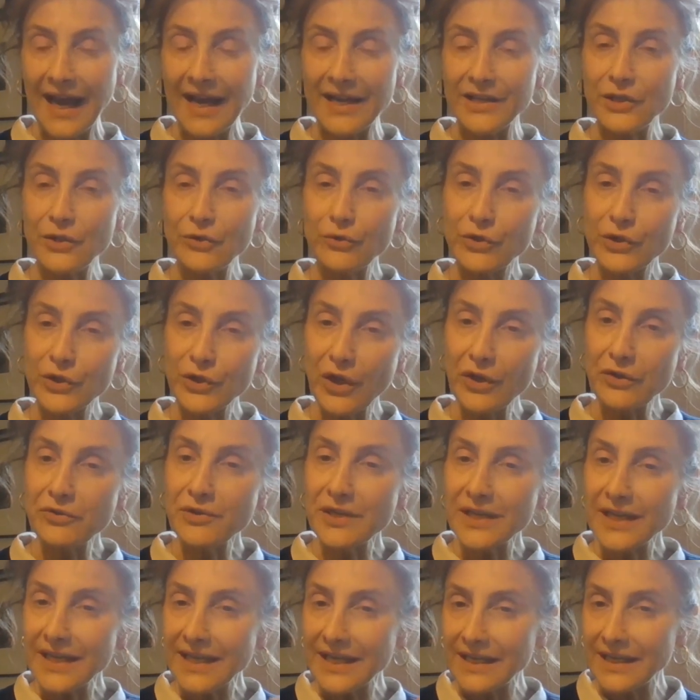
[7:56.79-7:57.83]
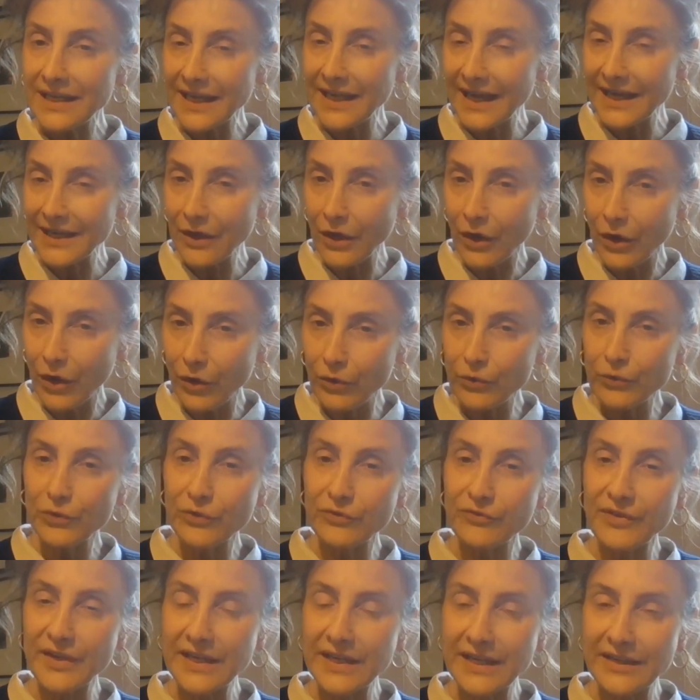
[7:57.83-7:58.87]
And you could only get
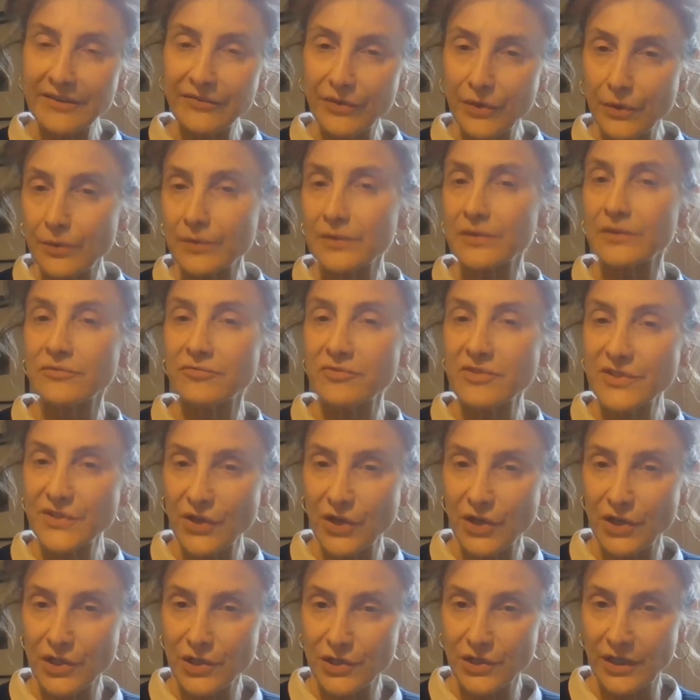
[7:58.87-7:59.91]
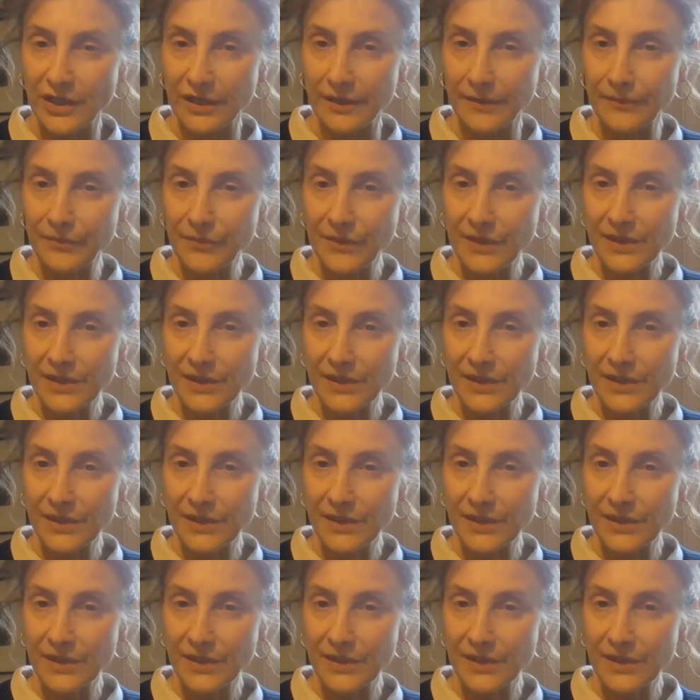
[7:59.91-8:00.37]
hold of it if you were a researcher.